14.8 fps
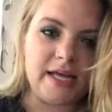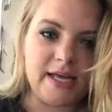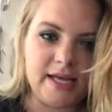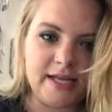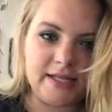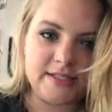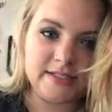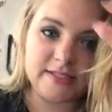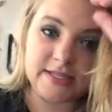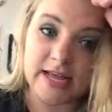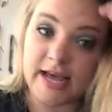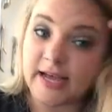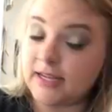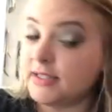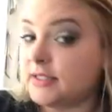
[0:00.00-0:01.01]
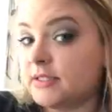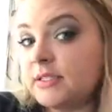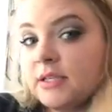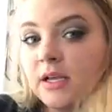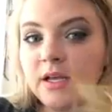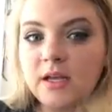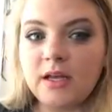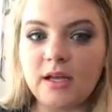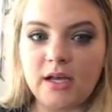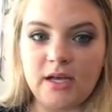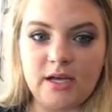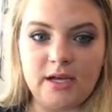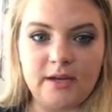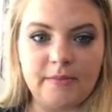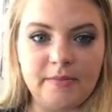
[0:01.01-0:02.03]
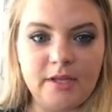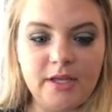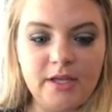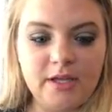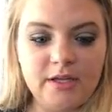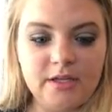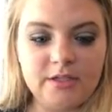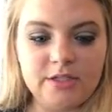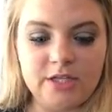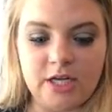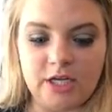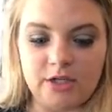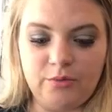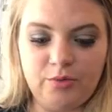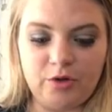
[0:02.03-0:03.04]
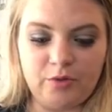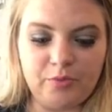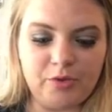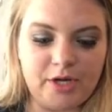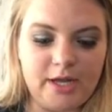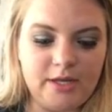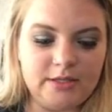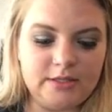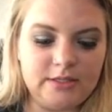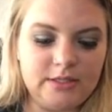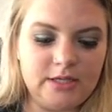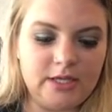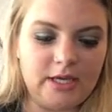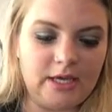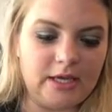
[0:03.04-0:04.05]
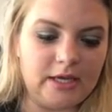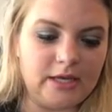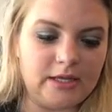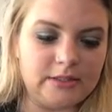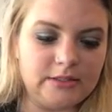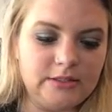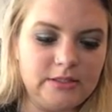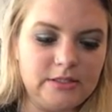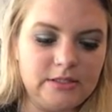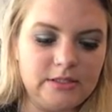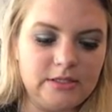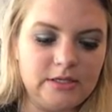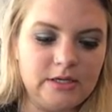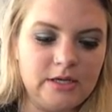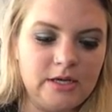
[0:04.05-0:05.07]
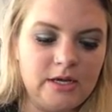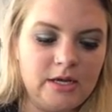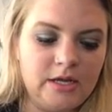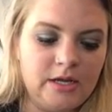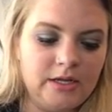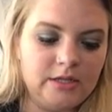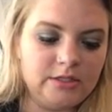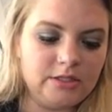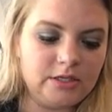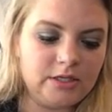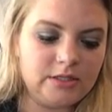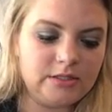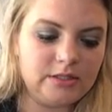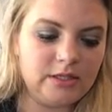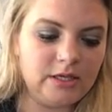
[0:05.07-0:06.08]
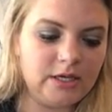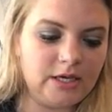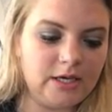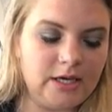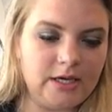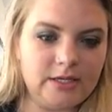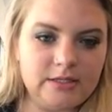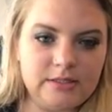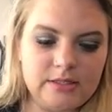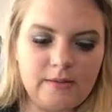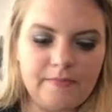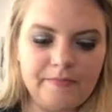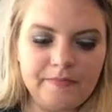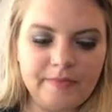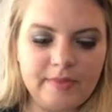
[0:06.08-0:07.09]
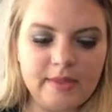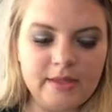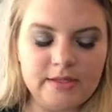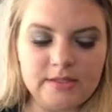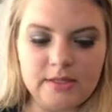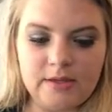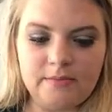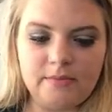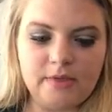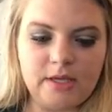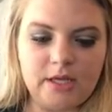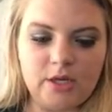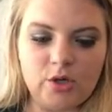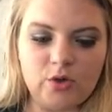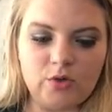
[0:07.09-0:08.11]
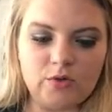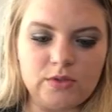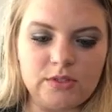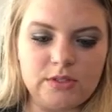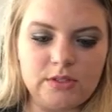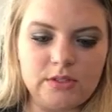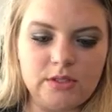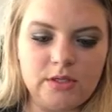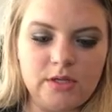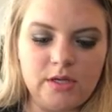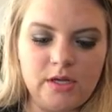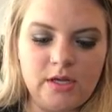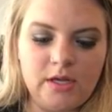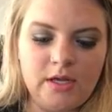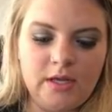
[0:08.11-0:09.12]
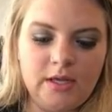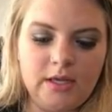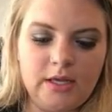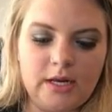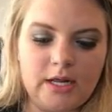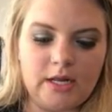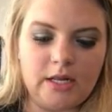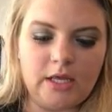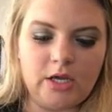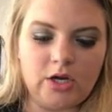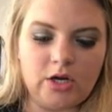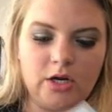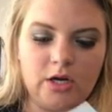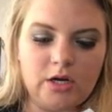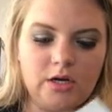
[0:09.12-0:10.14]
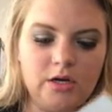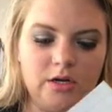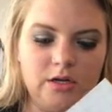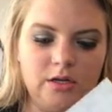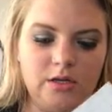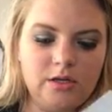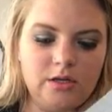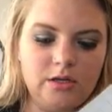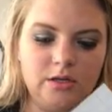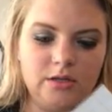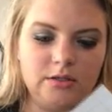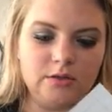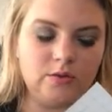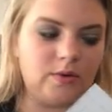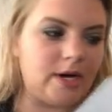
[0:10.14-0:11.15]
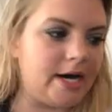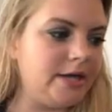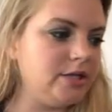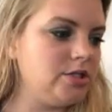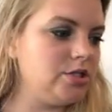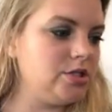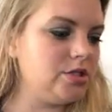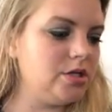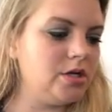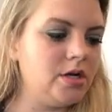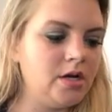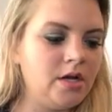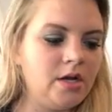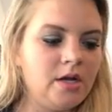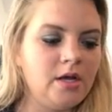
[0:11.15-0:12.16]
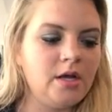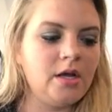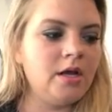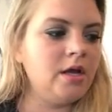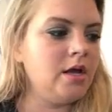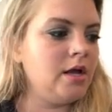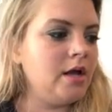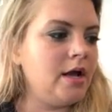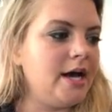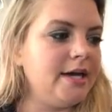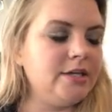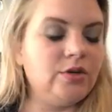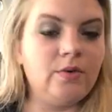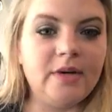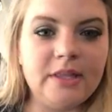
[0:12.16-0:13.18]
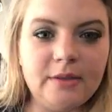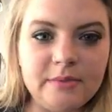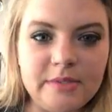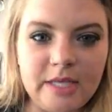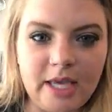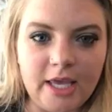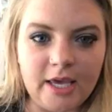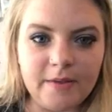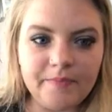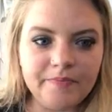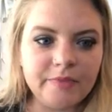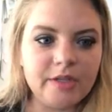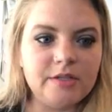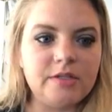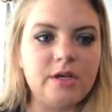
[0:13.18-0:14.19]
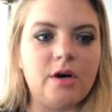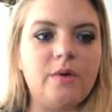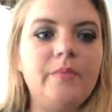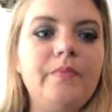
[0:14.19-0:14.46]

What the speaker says: it's not child appropriate, and just in case some kiddos get on here to watch, I don't want them seeing it. So